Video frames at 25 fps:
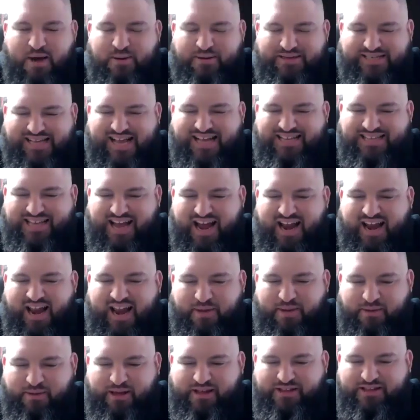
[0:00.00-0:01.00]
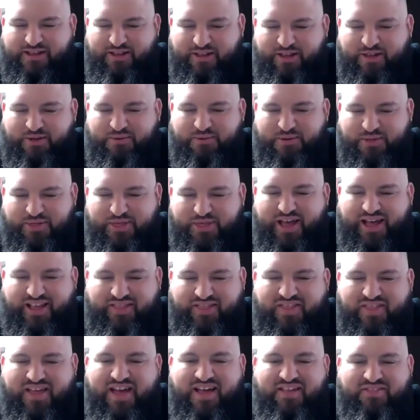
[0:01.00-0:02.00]
that dynamic dealing with
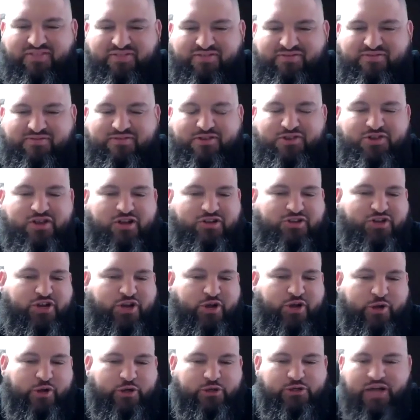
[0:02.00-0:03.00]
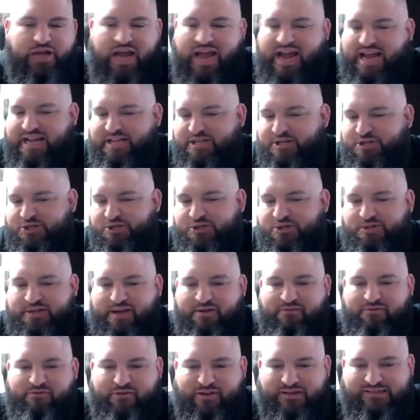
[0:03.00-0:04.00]
like that such a huge age
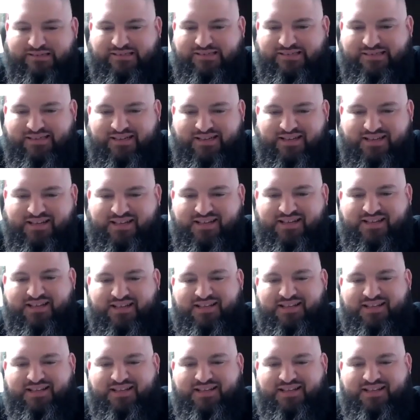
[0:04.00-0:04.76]
difference?